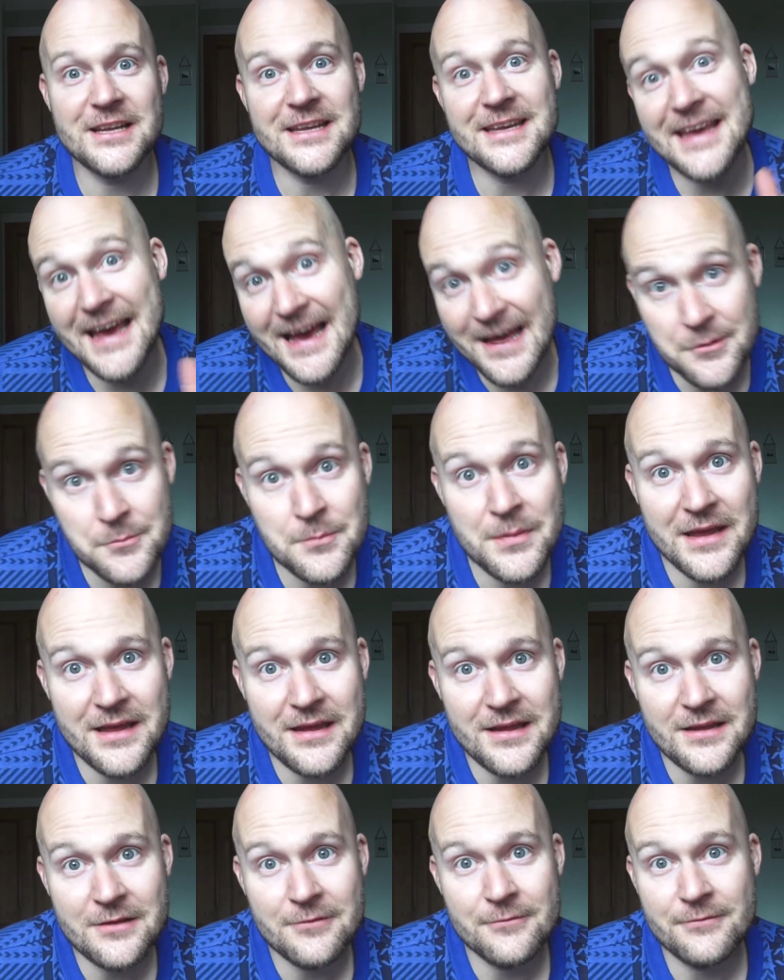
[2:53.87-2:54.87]
can
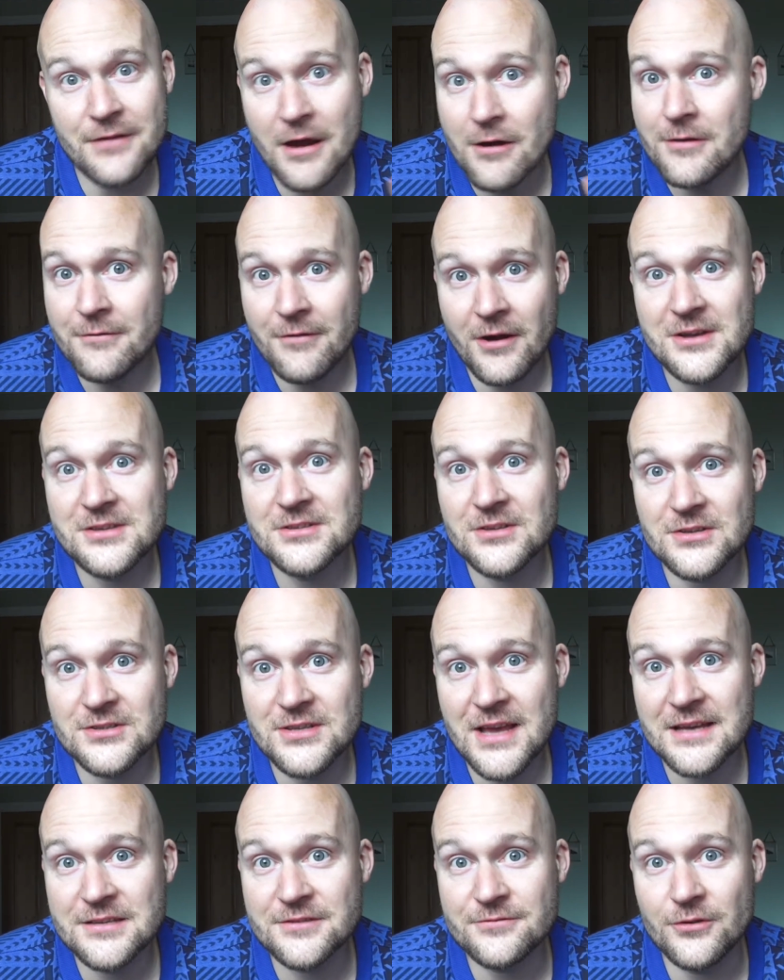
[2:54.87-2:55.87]
be very, very
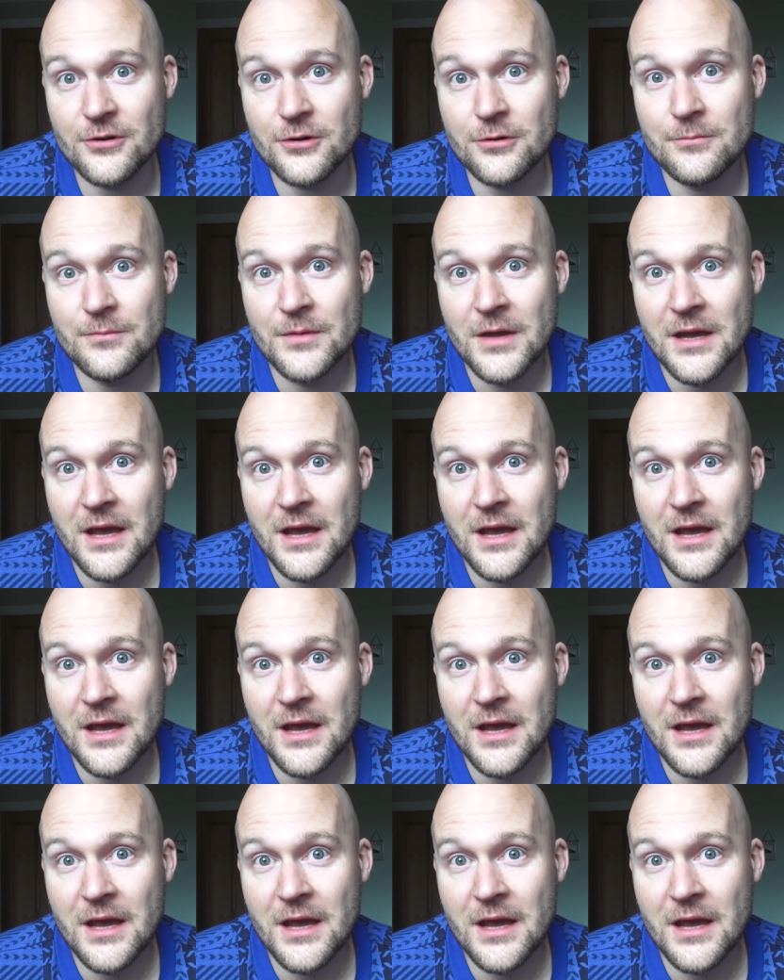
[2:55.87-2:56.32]
successful,